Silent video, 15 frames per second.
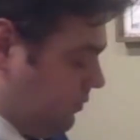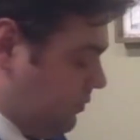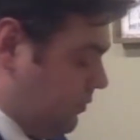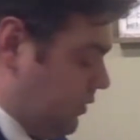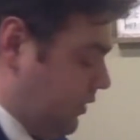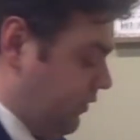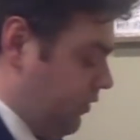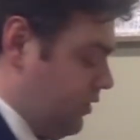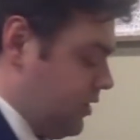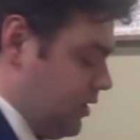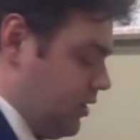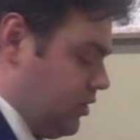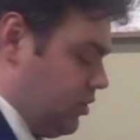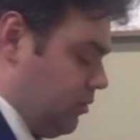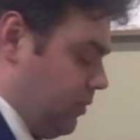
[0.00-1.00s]
The first
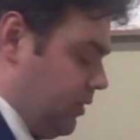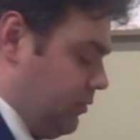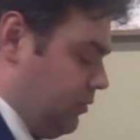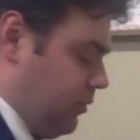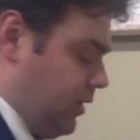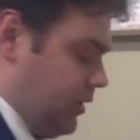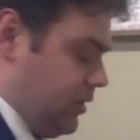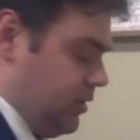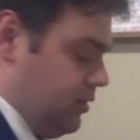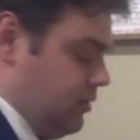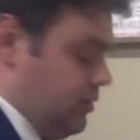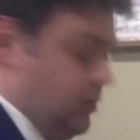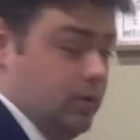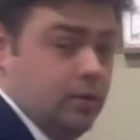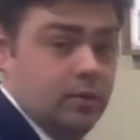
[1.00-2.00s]
instrument was the
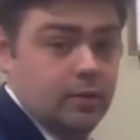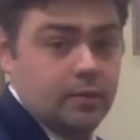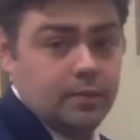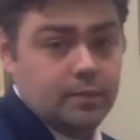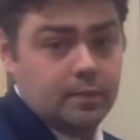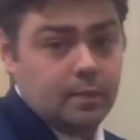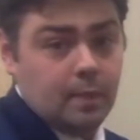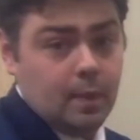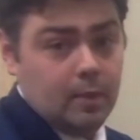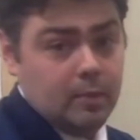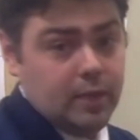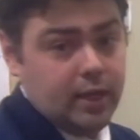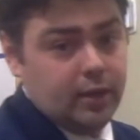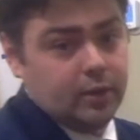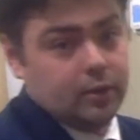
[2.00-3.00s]

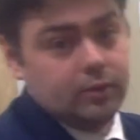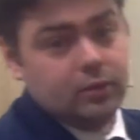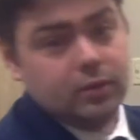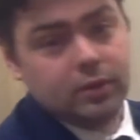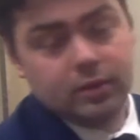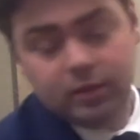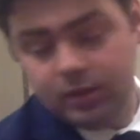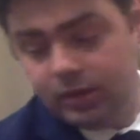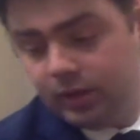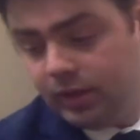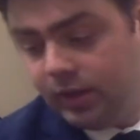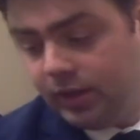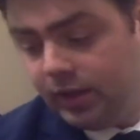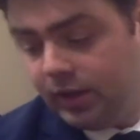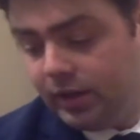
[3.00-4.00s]
piano.
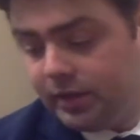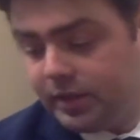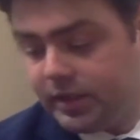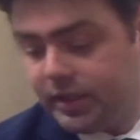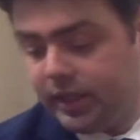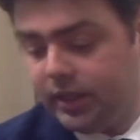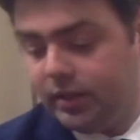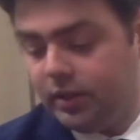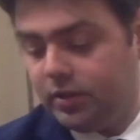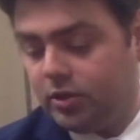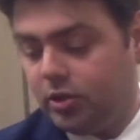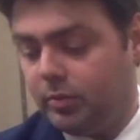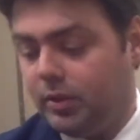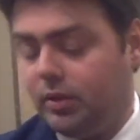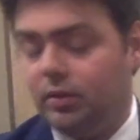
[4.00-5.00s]
The second
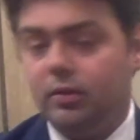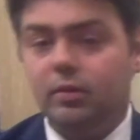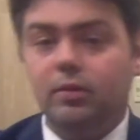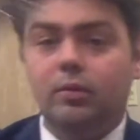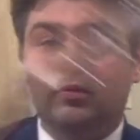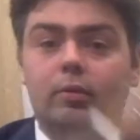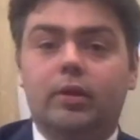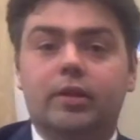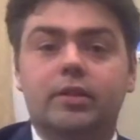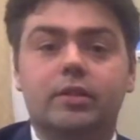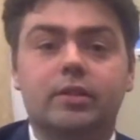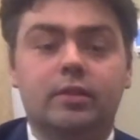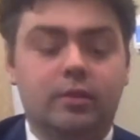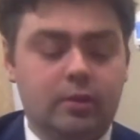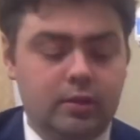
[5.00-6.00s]
instrument was
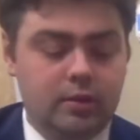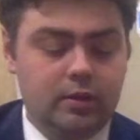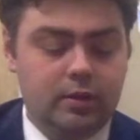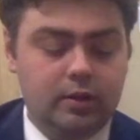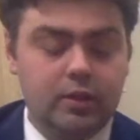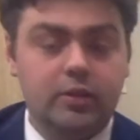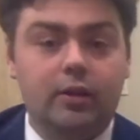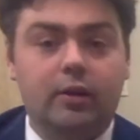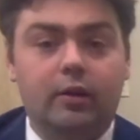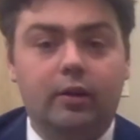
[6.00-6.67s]
guitar.